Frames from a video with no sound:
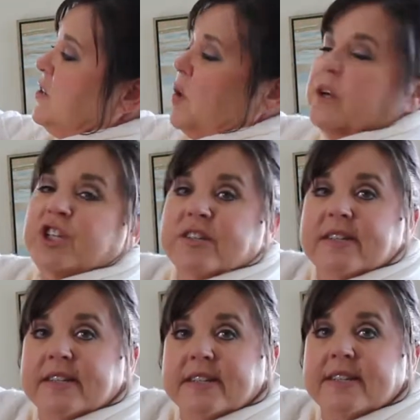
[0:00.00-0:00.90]
So it
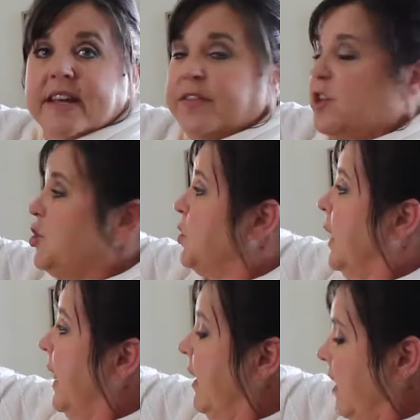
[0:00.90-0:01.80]
just sits in the
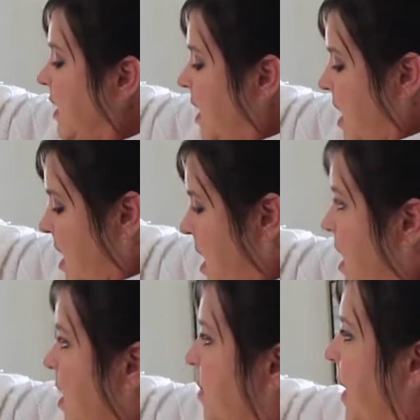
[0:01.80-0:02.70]
tree.
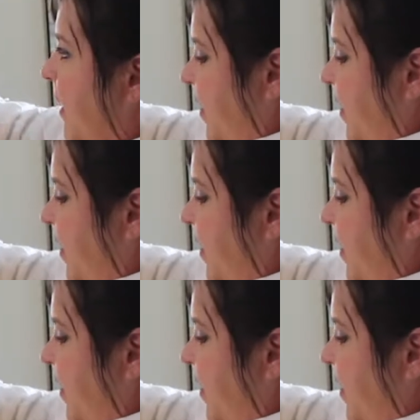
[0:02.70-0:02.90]
I